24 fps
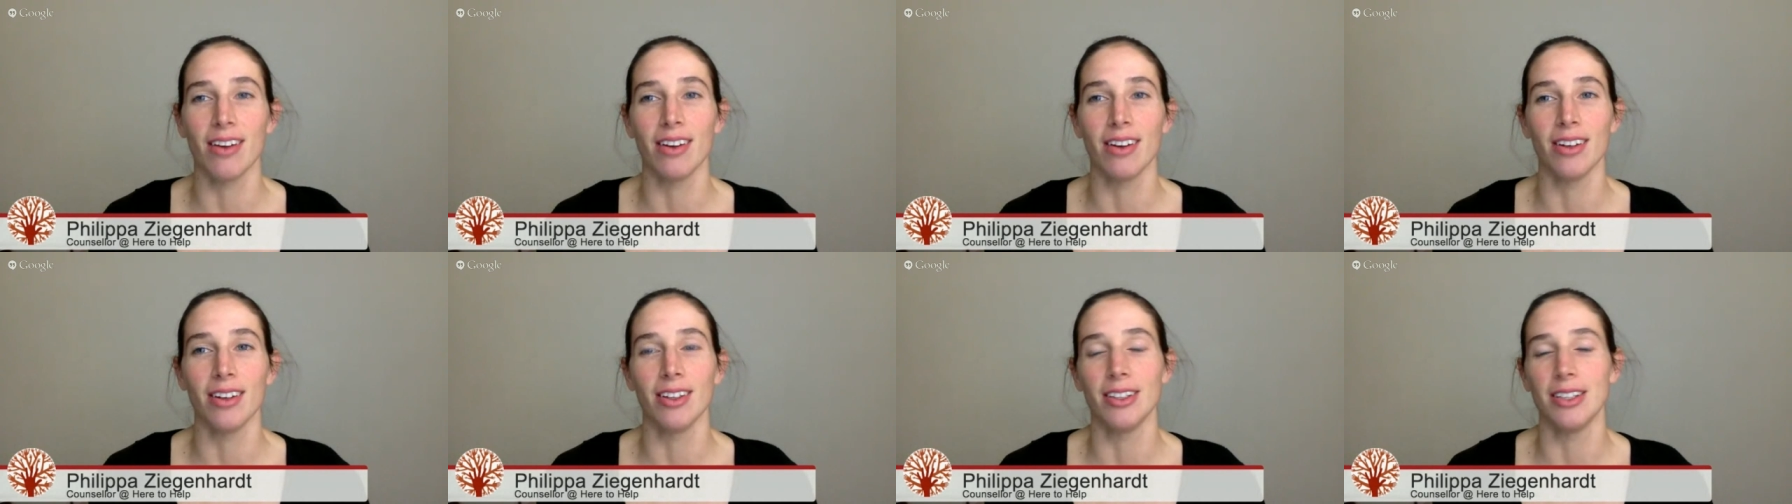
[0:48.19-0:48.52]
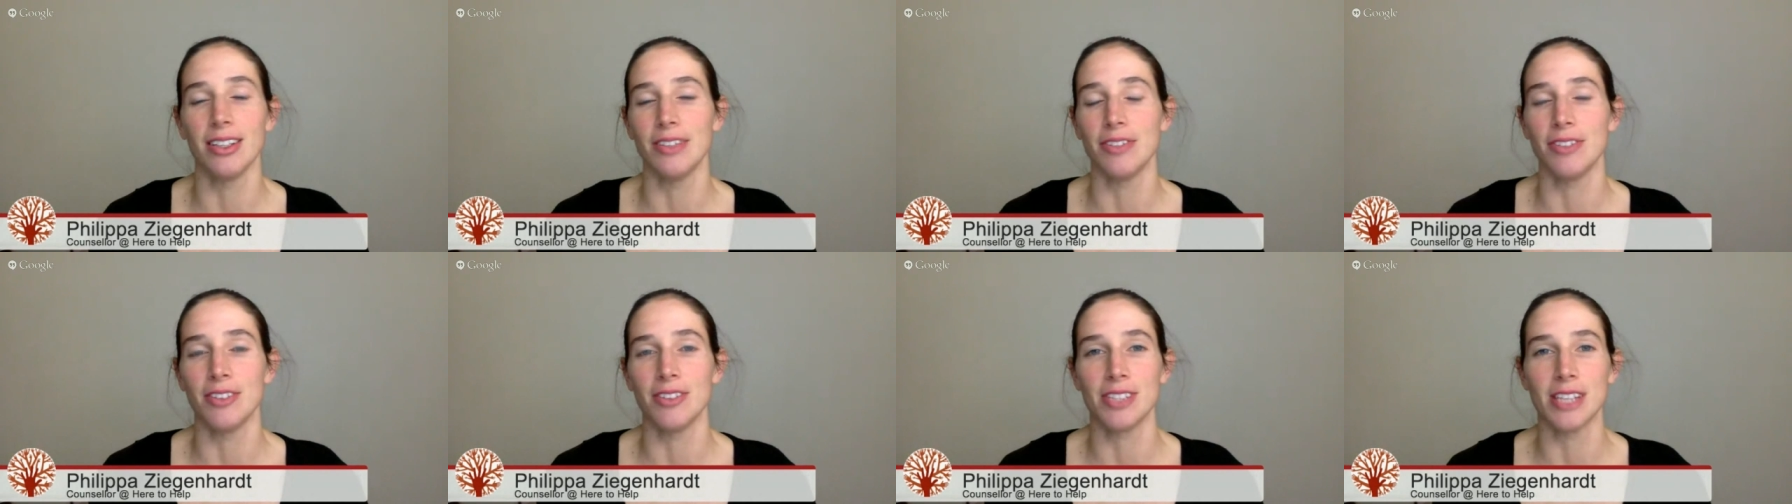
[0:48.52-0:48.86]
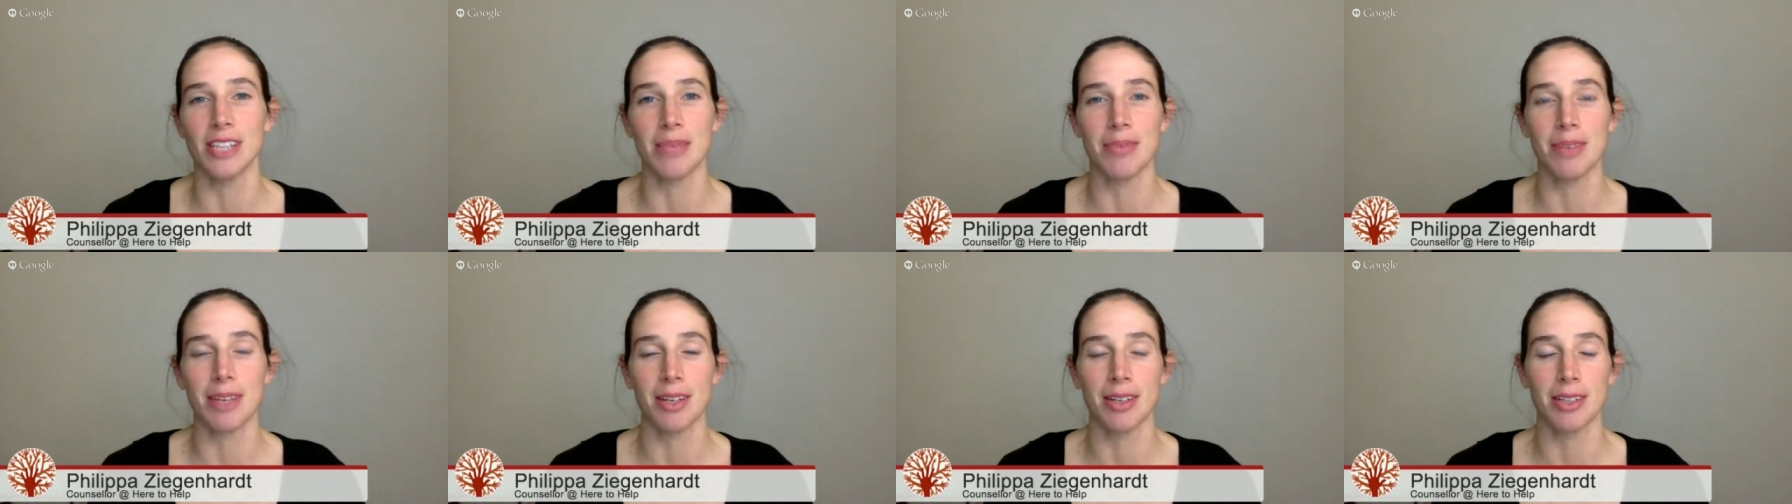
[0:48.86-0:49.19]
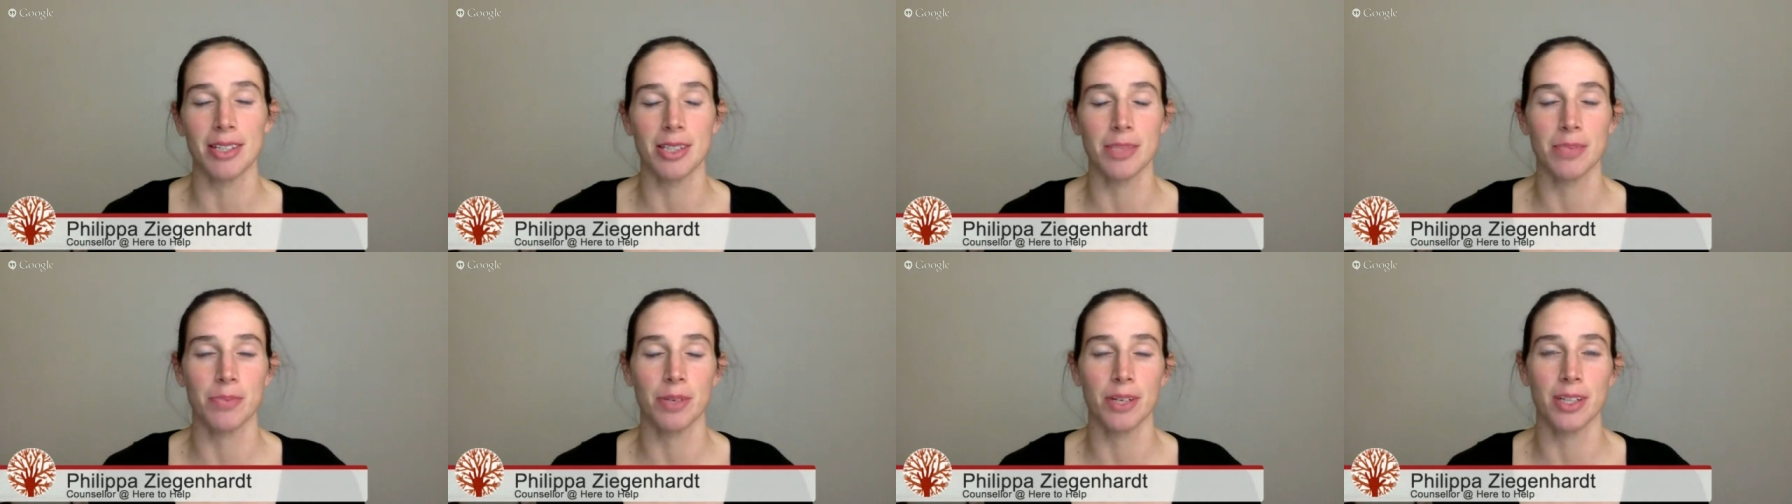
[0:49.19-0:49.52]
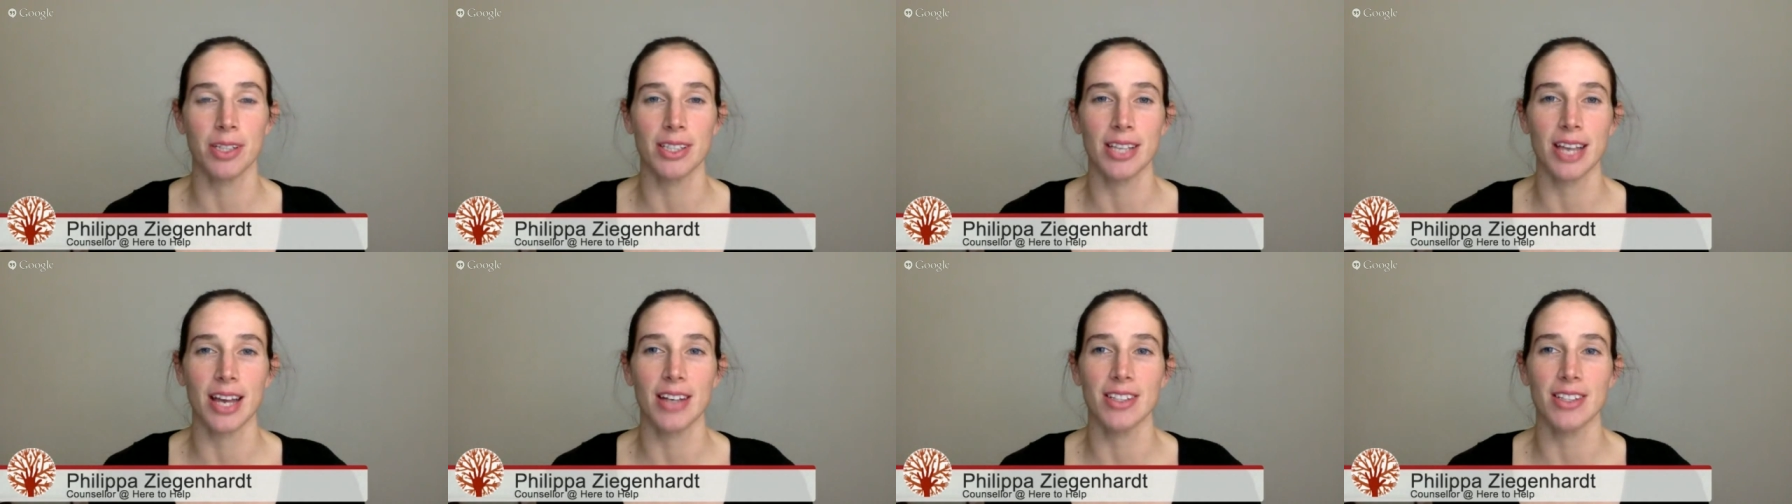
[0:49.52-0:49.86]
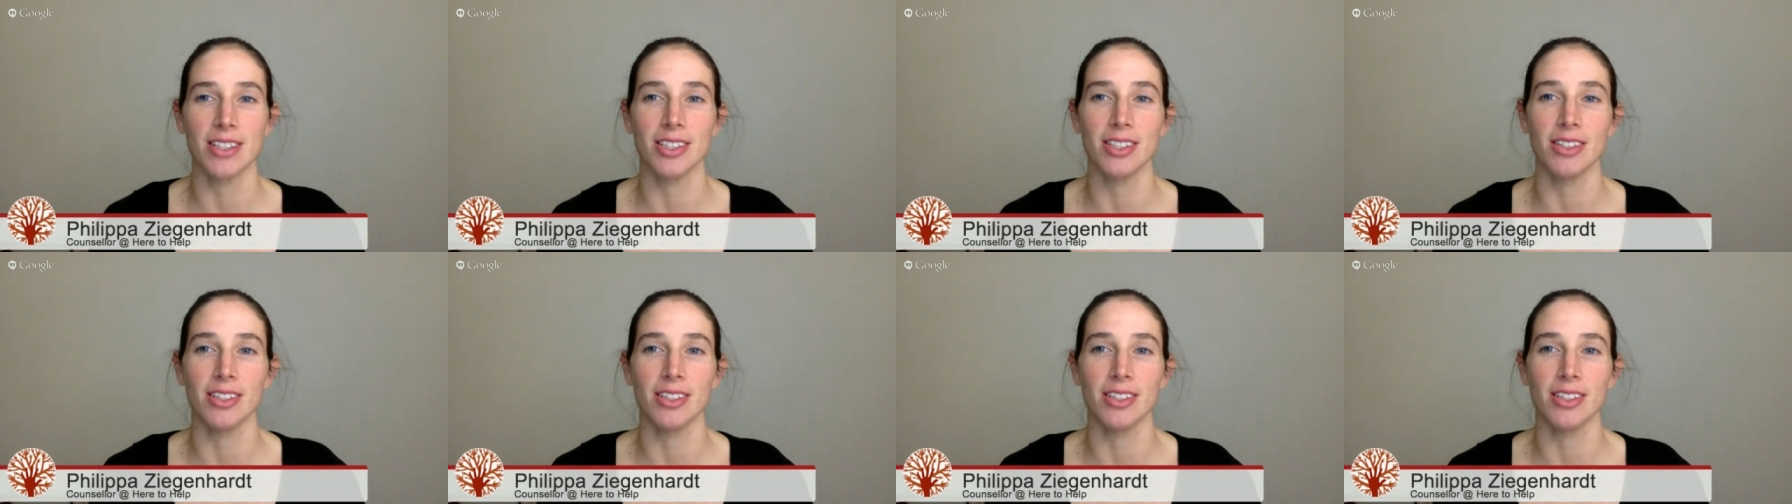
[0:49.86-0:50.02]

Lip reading: If something springs out to